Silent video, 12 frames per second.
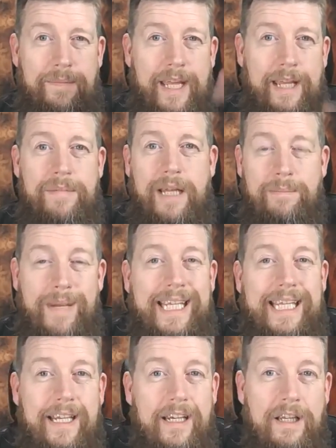
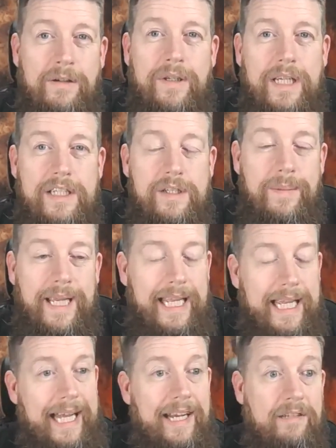make it locally to me,
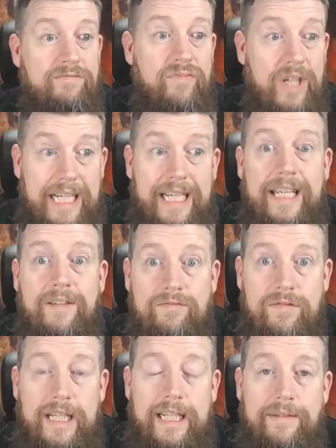and I really,
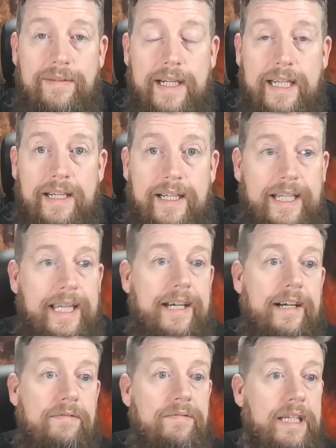really fucking like it.
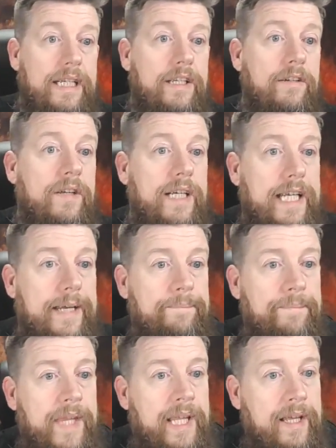I really do like it.
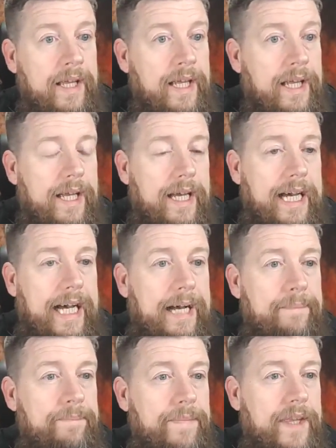
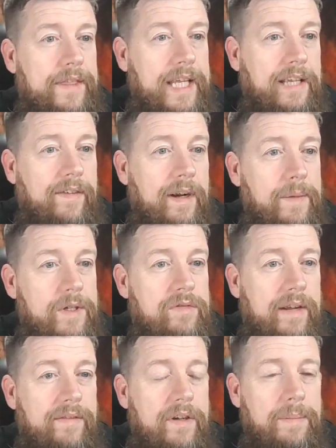Thank you very much,
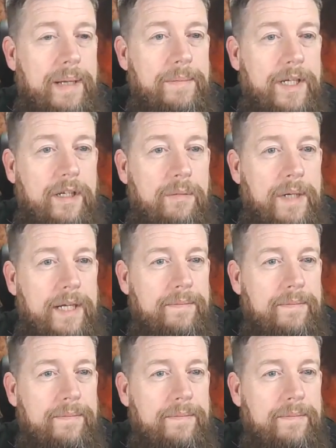Raven, about my combo.